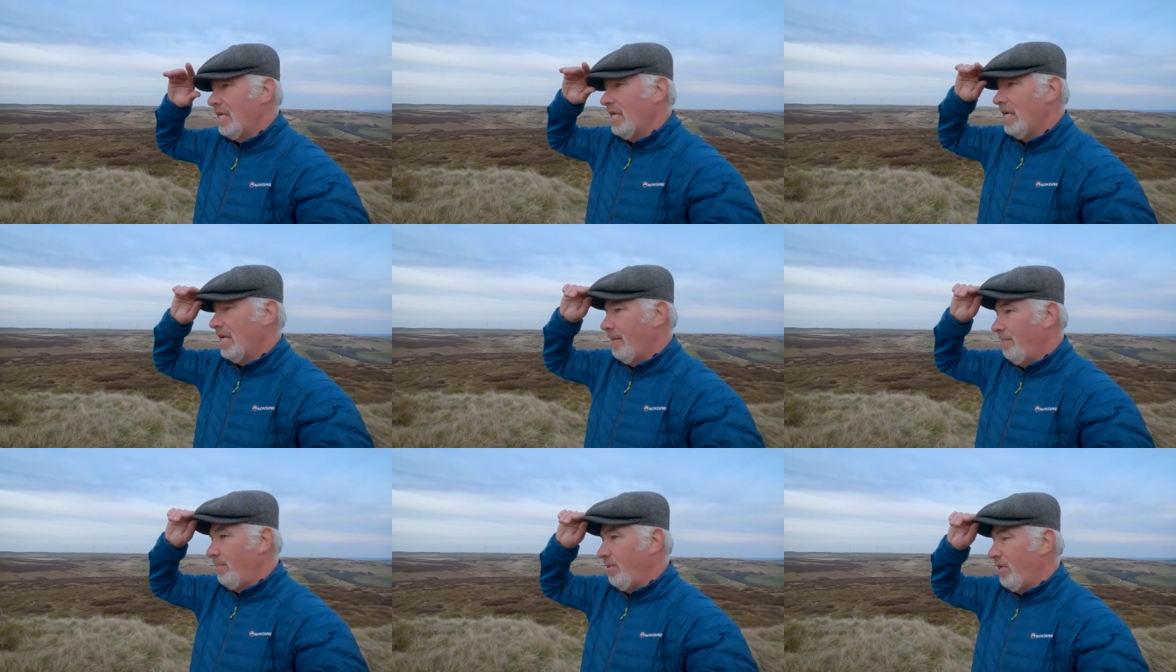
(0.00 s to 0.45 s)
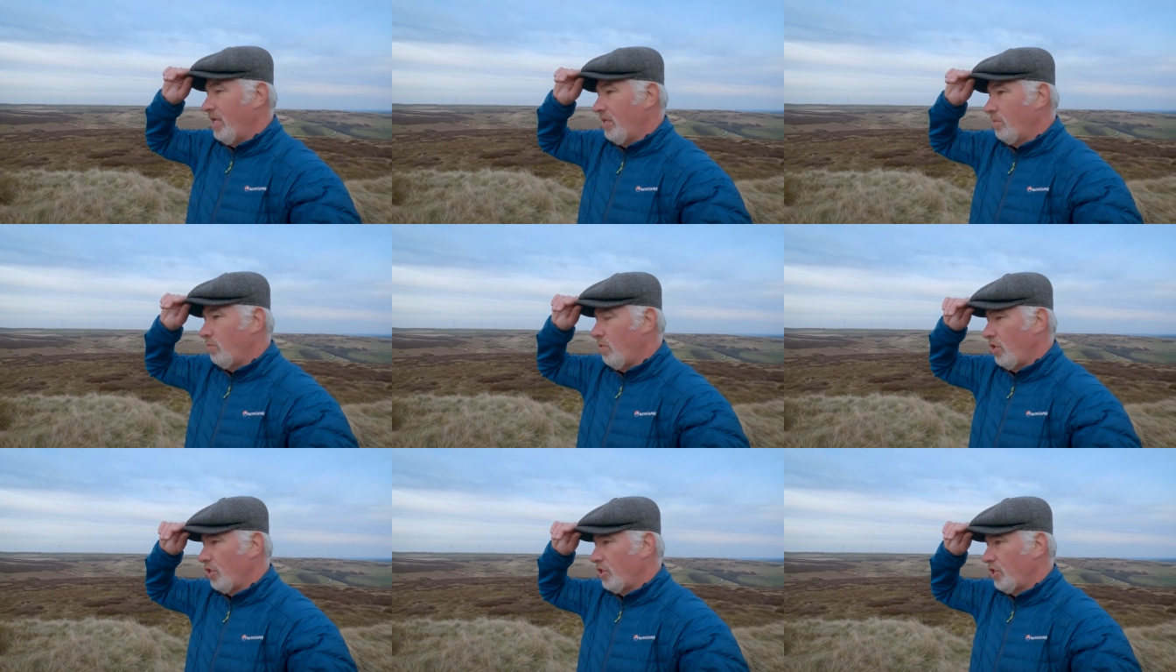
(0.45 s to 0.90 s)
uh, bird
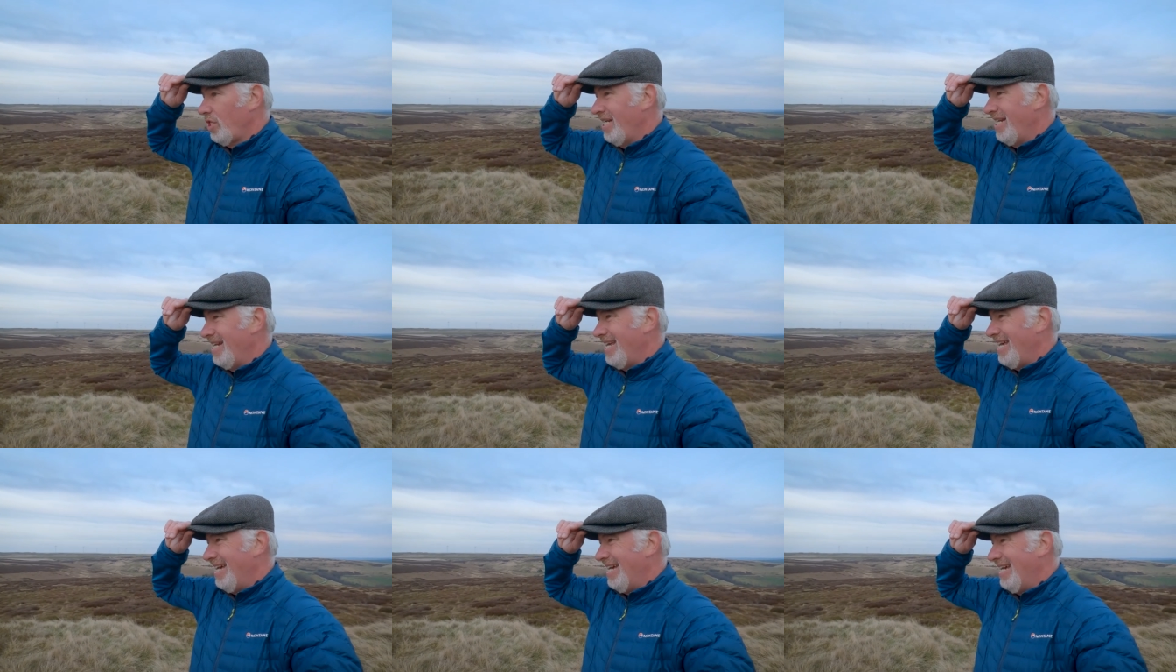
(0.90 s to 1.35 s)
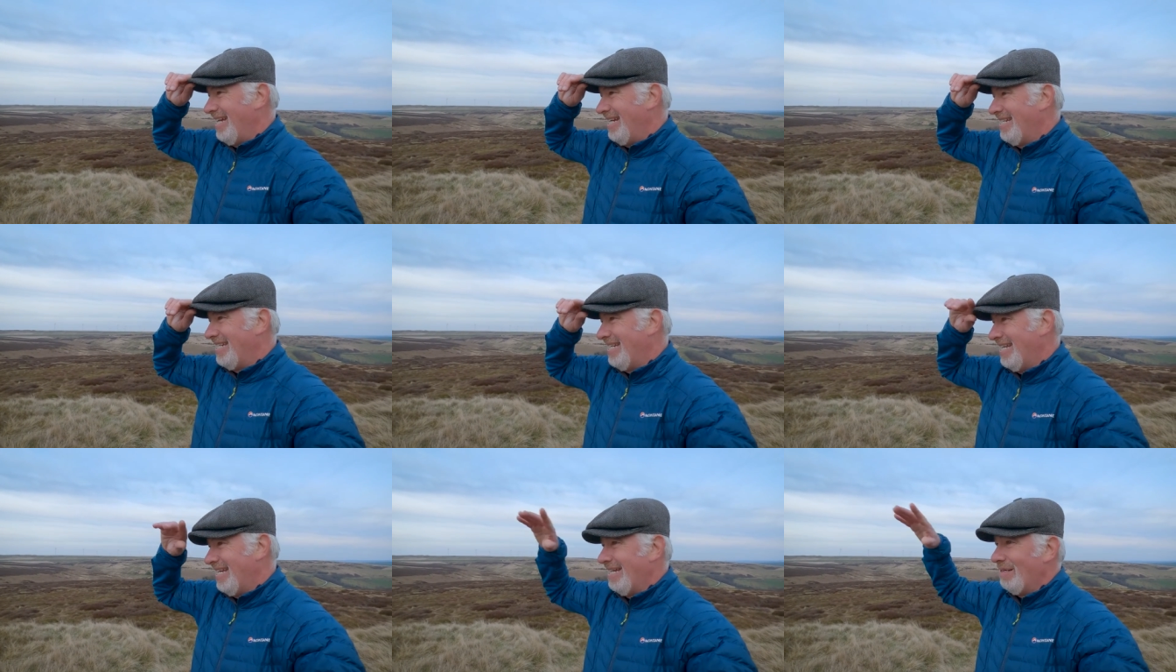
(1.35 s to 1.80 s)
watching,
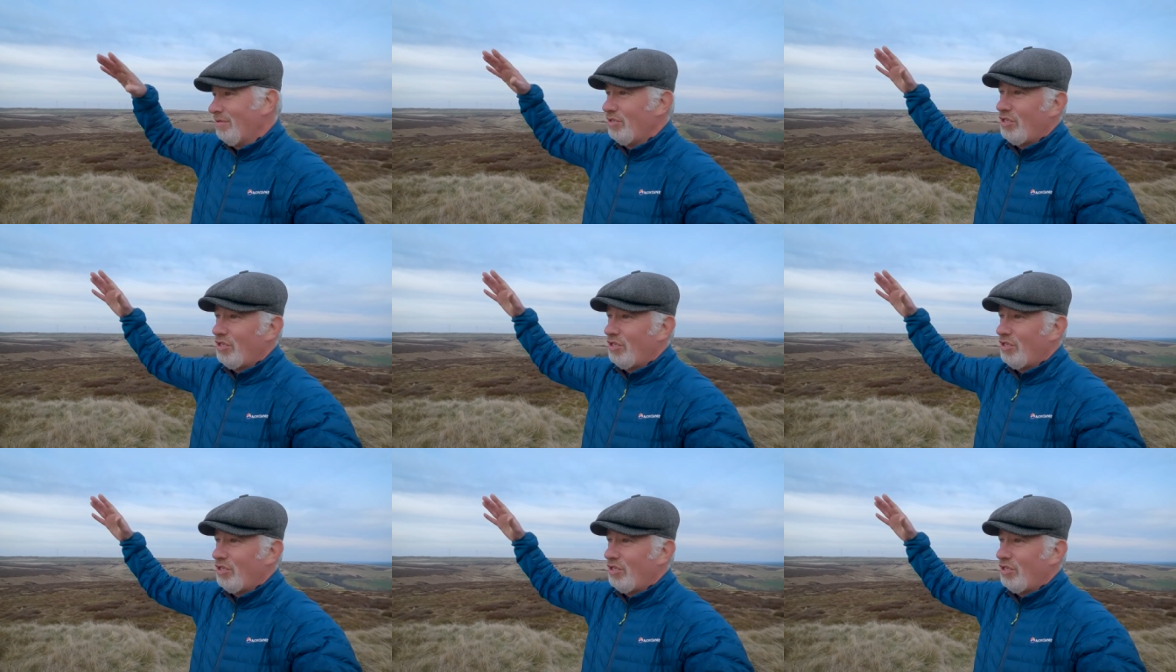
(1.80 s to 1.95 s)
and uh,